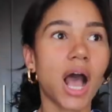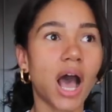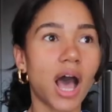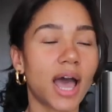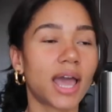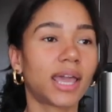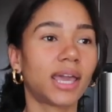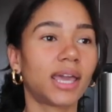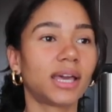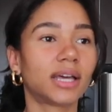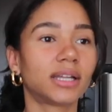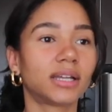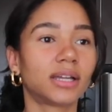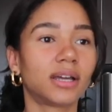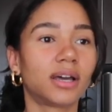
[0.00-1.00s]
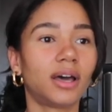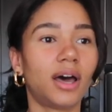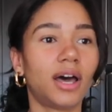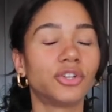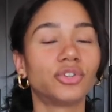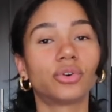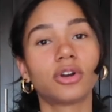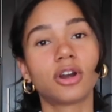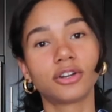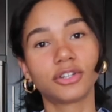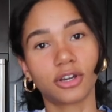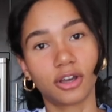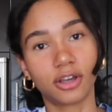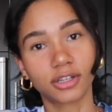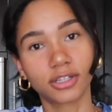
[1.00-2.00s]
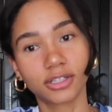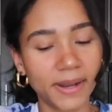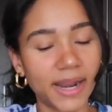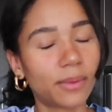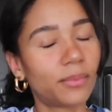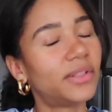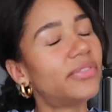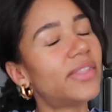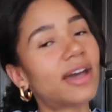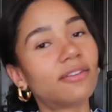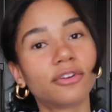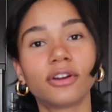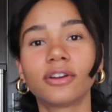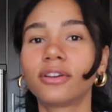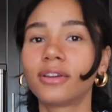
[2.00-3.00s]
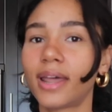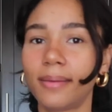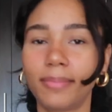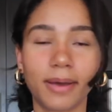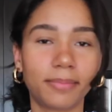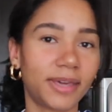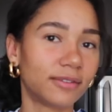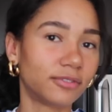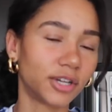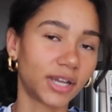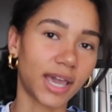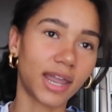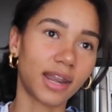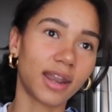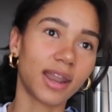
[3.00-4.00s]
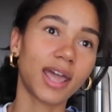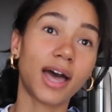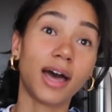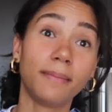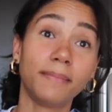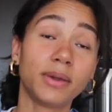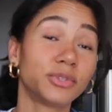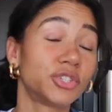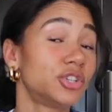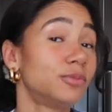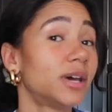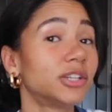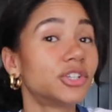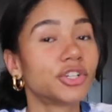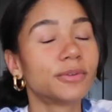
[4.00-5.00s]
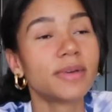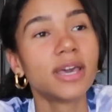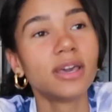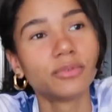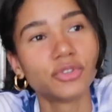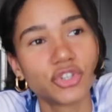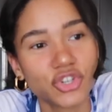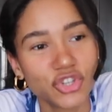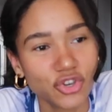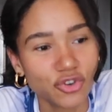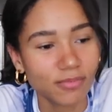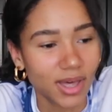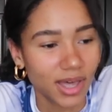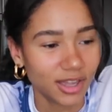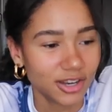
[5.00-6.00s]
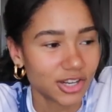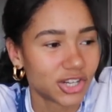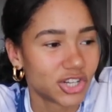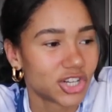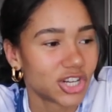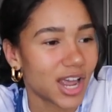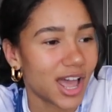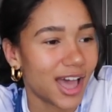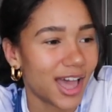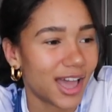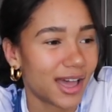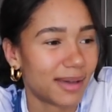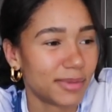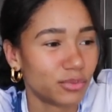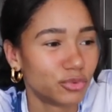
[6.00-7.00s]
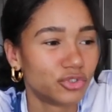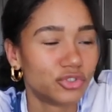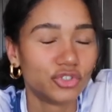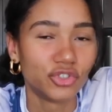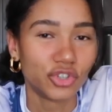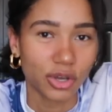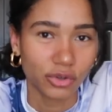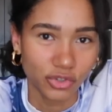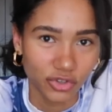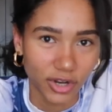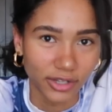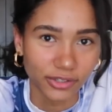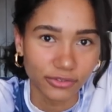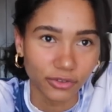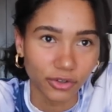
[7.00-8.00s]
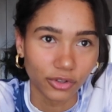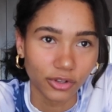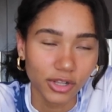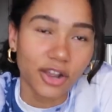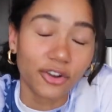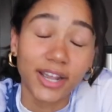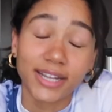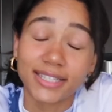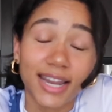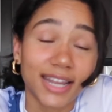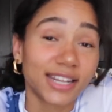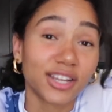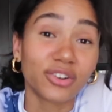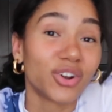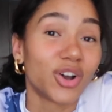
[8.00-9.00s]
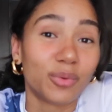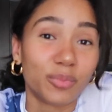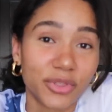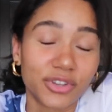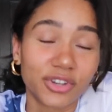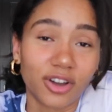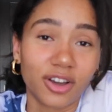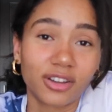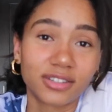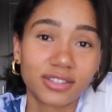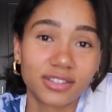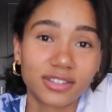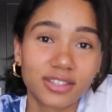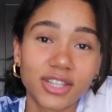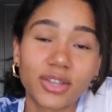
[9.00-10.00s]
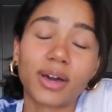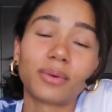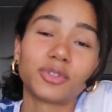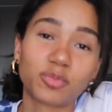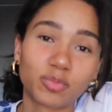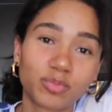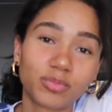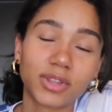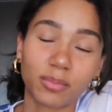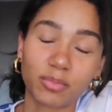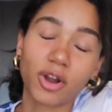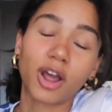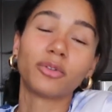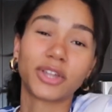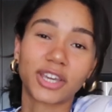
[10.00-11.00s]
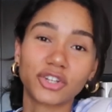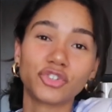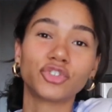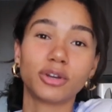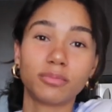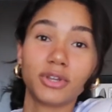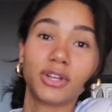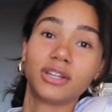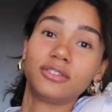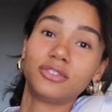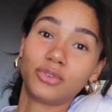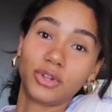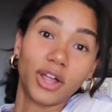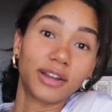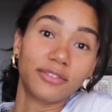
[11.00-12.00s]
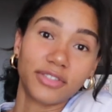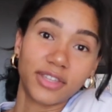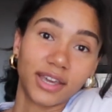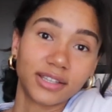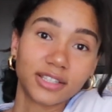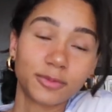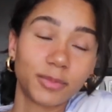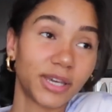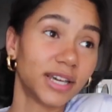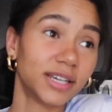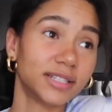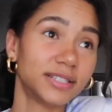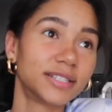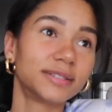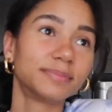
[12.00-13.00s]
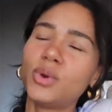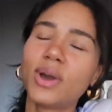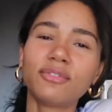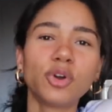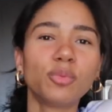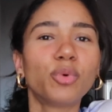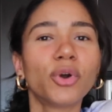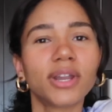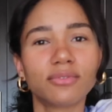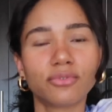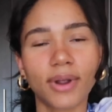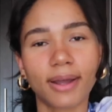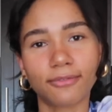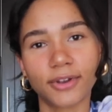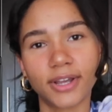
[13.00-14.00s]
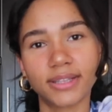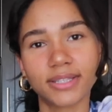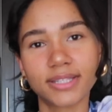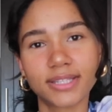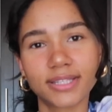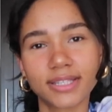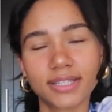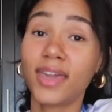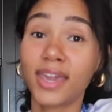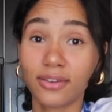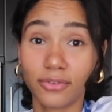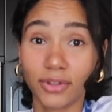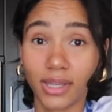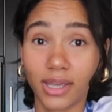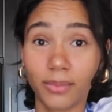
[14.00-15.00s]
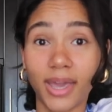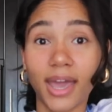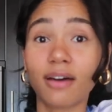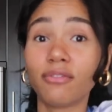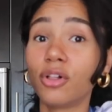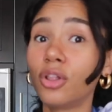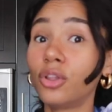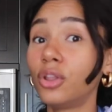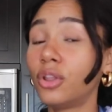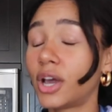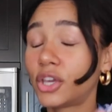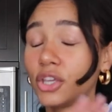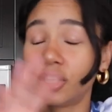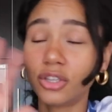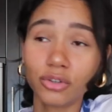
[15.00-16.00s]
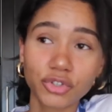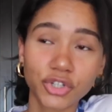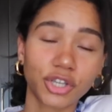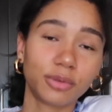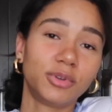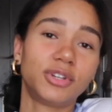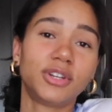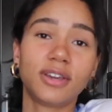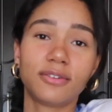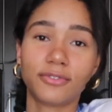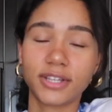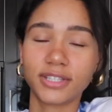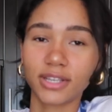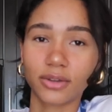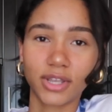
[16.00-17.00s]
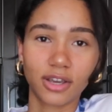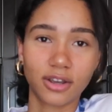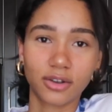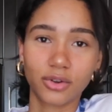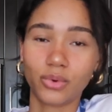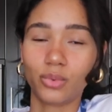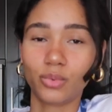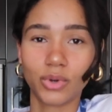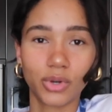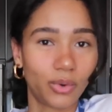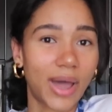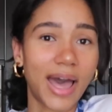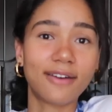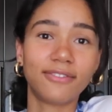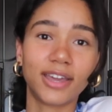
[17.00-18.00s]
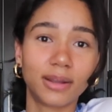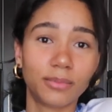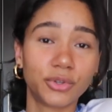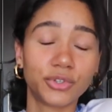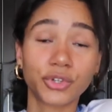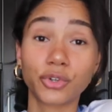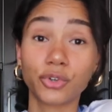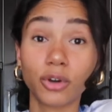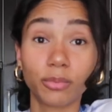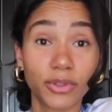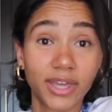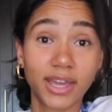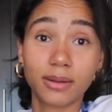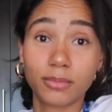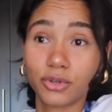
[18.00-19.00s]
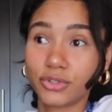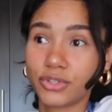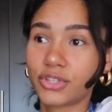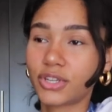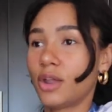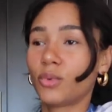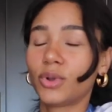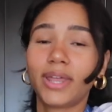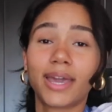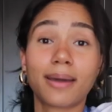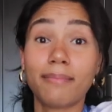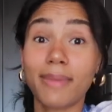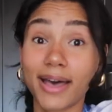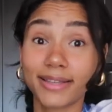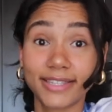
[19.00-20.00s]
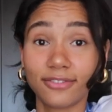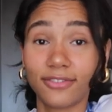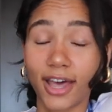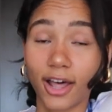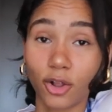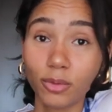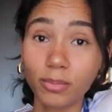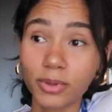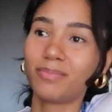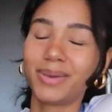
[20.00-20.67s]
I adore our dog, but I will never get a puppy ever again. It was too much. It was too much. It was so stressful. Granted, I didn't grow up with dogs, so that probably contributed to a lot of things because you have no point of reference. Thankfully, we have a huge community of friends out here who have animals or grew up with animals and were like a massive help.